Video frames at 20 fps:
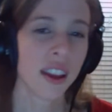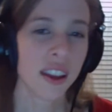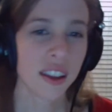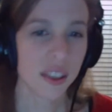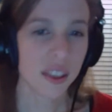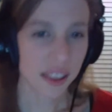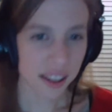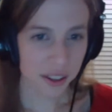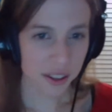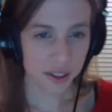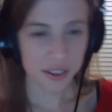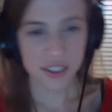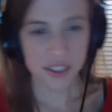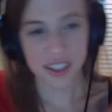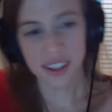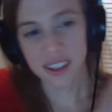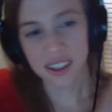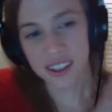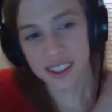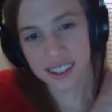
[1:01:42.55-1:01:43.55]
you know, like Goethe
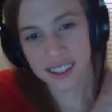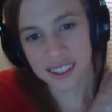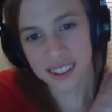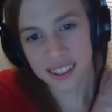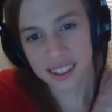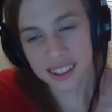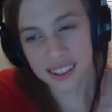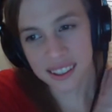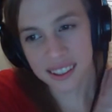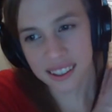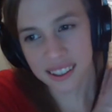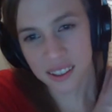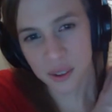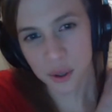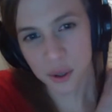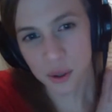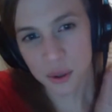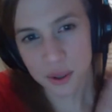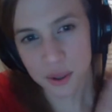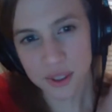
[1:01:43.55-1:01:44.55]
and, and
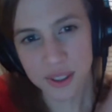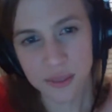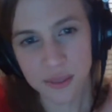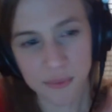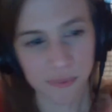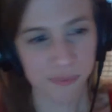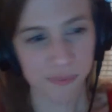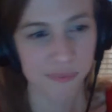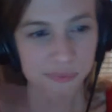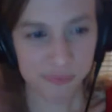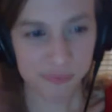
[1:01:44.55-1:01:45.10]
or, or some